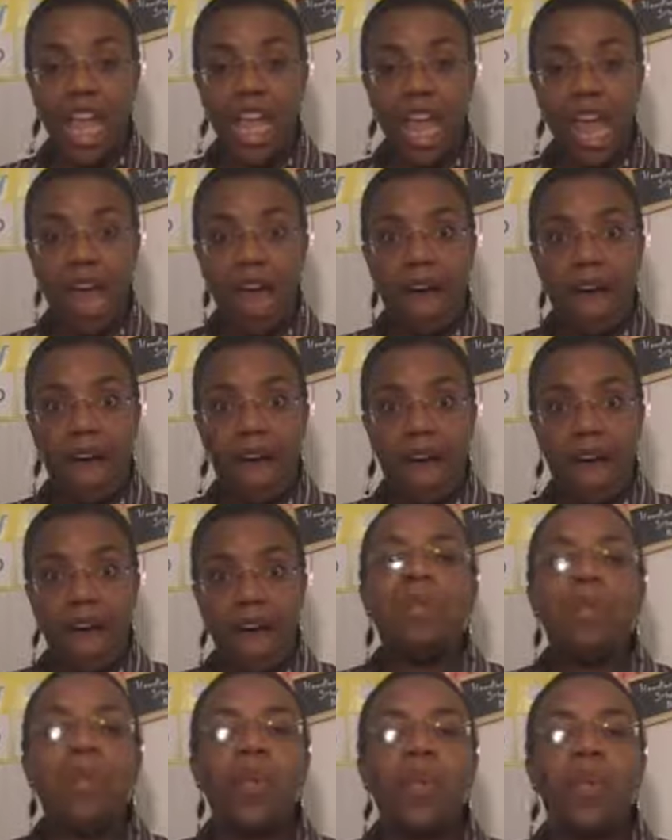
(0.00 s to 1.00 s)
Yeah.
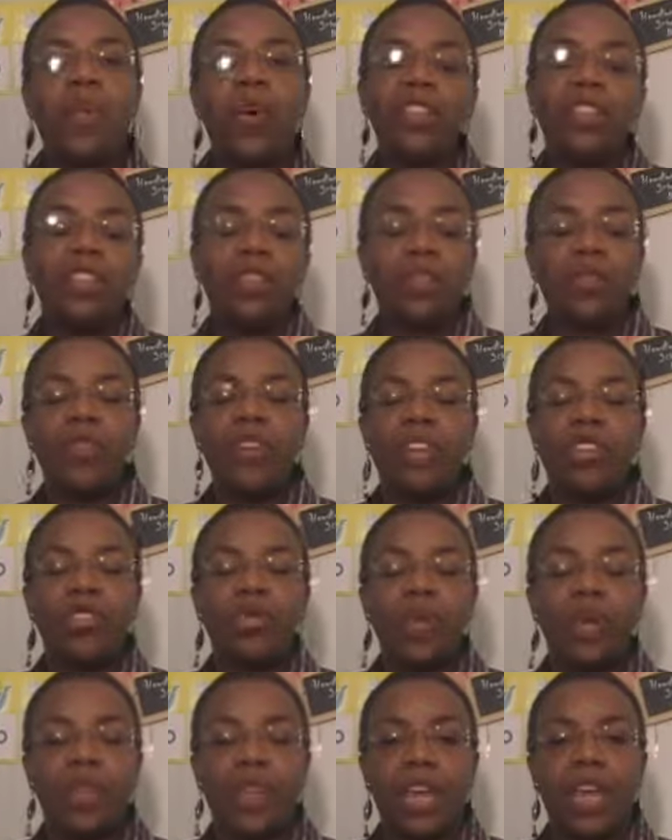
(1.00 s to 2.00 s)
Once they're
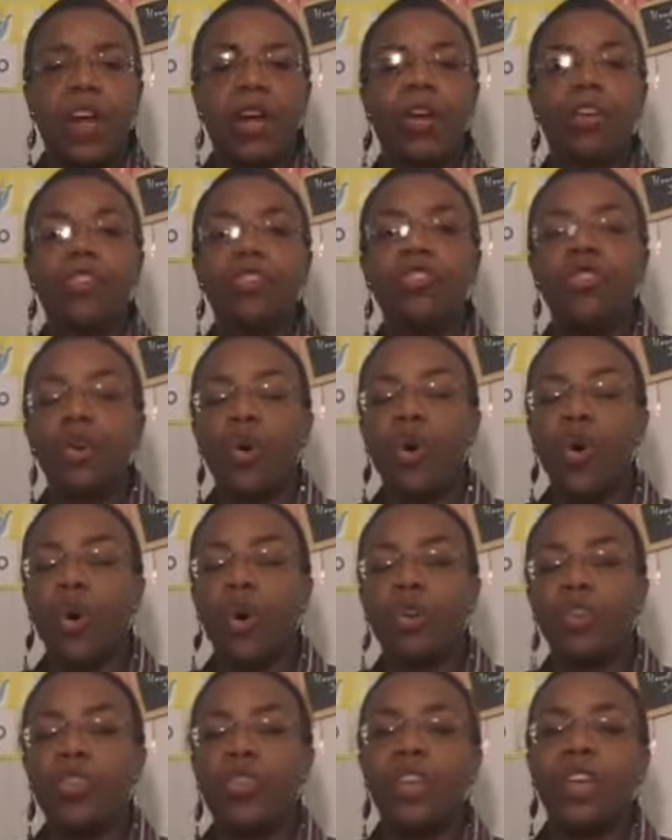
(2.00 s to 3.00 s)
finished with their
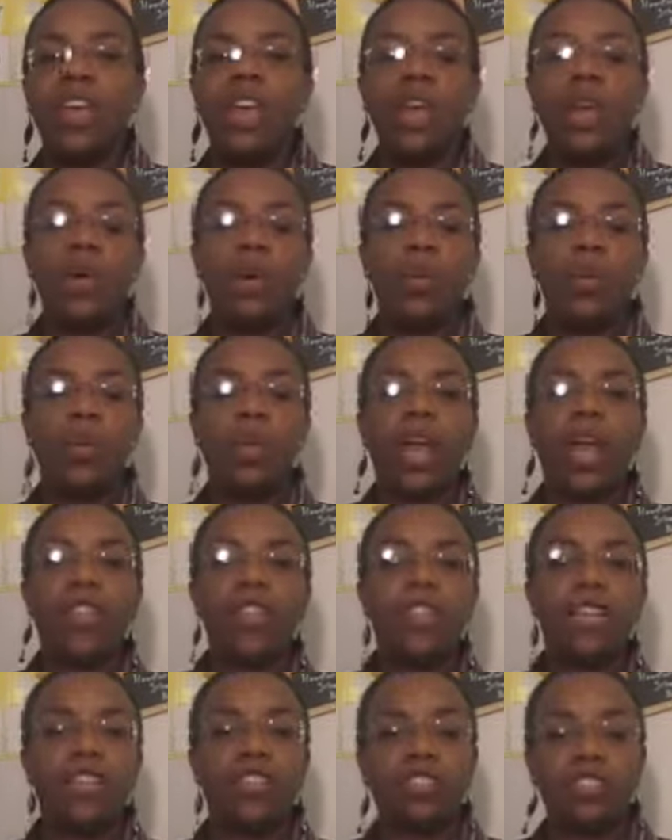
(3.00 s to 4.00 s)
chores, we're
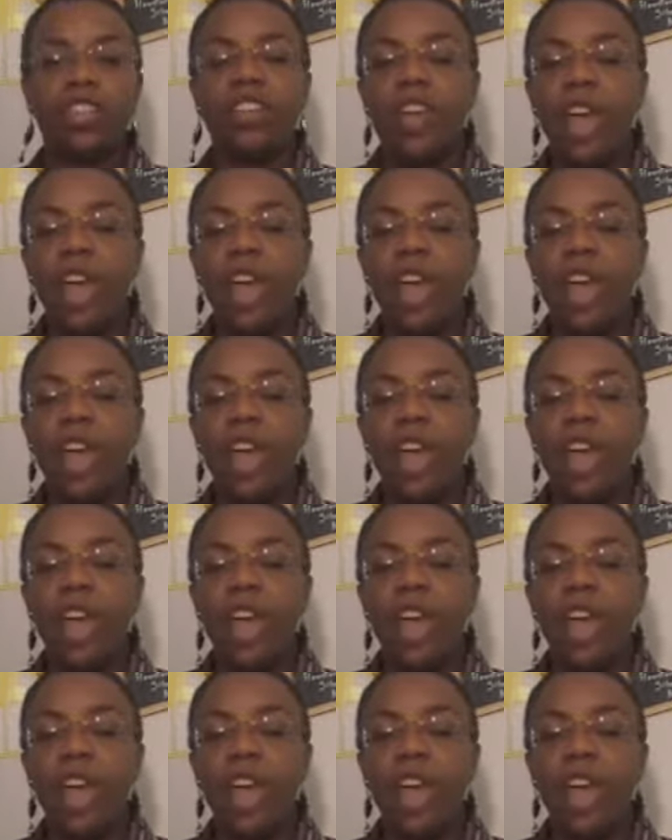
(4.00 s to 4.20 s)
at the kitchen